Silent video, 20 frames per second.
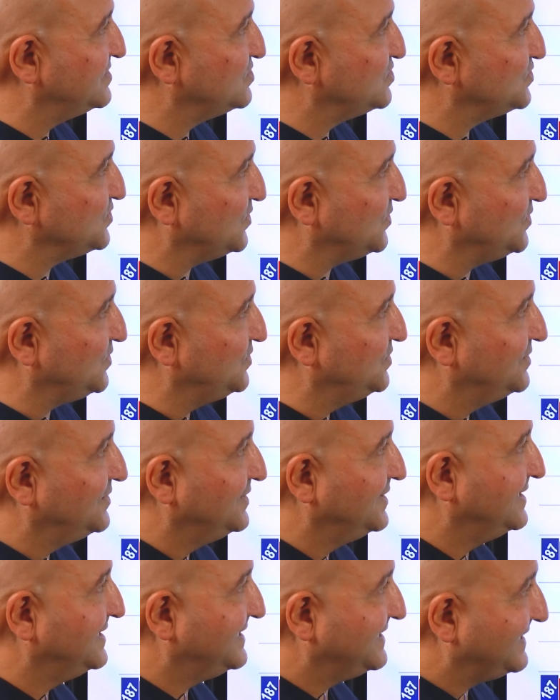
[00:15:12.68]
that sold,
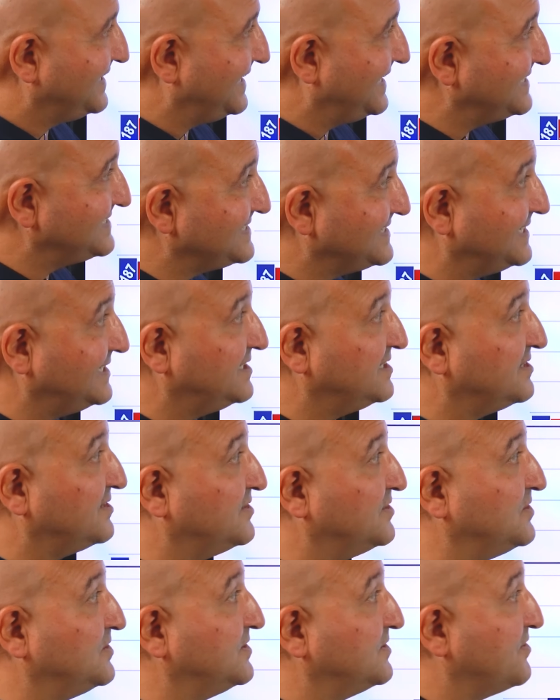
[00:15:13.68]
less than a
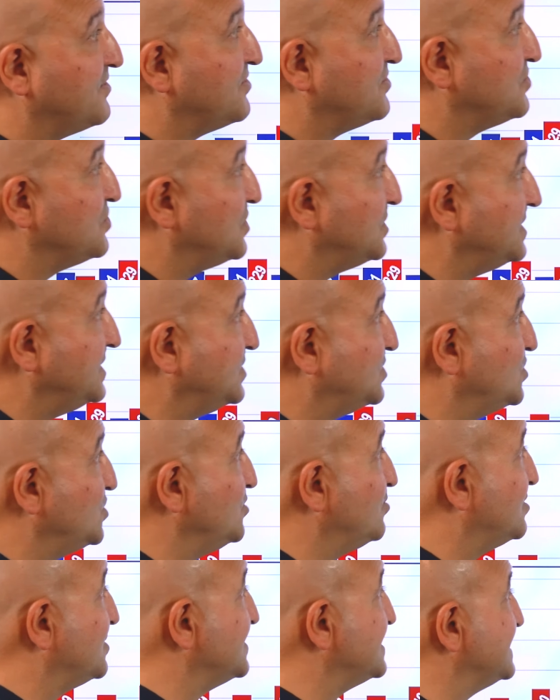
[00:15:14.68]
third,
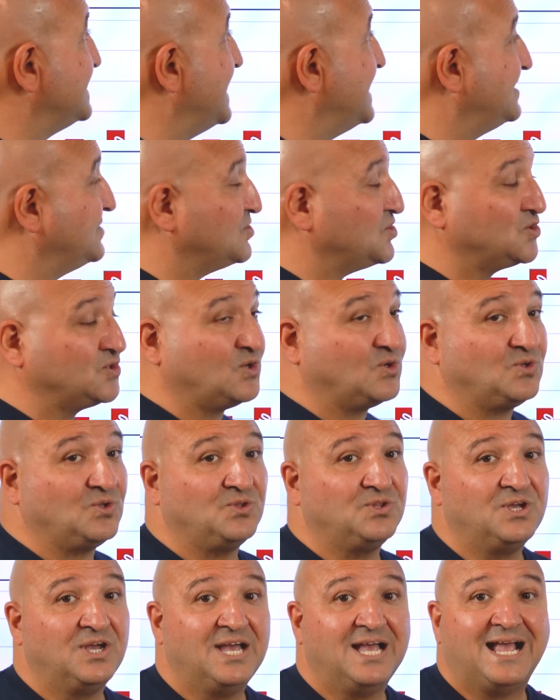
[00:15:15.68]
32%
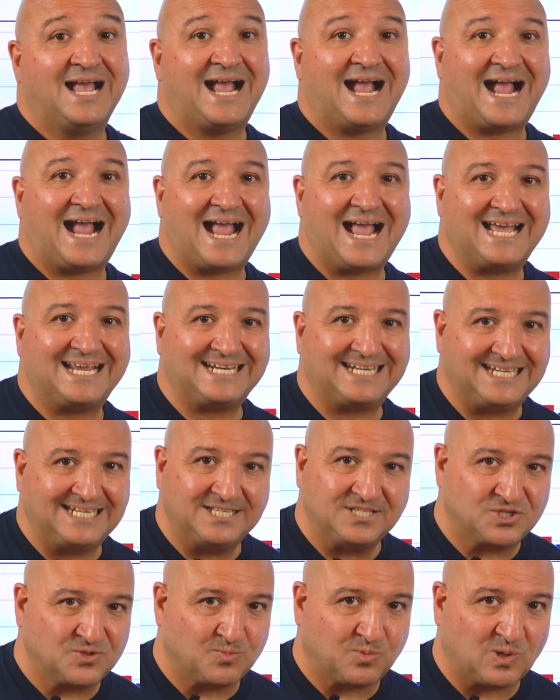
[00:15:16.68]
sold at
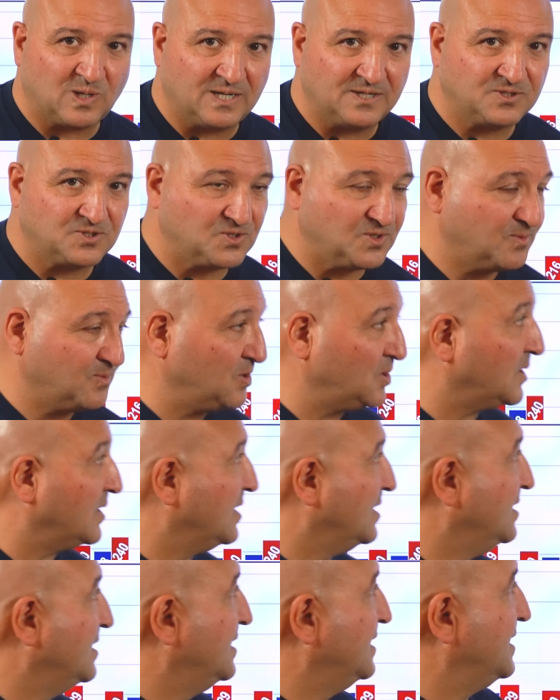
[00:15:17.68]
list price or
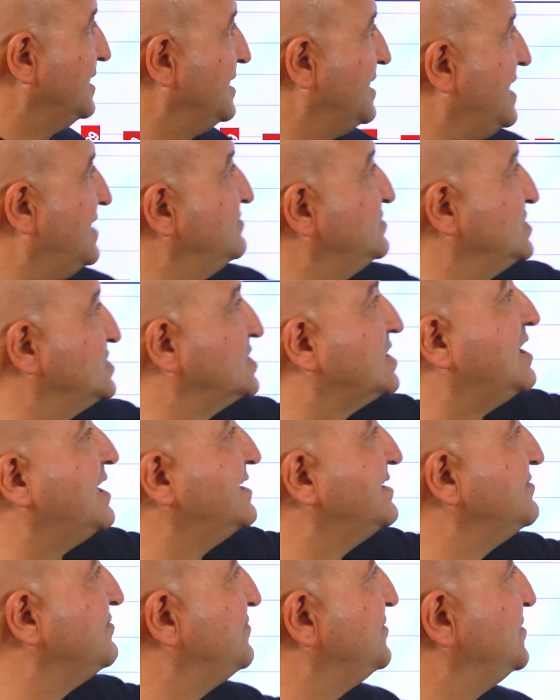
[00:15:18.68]
more. Now I've just got a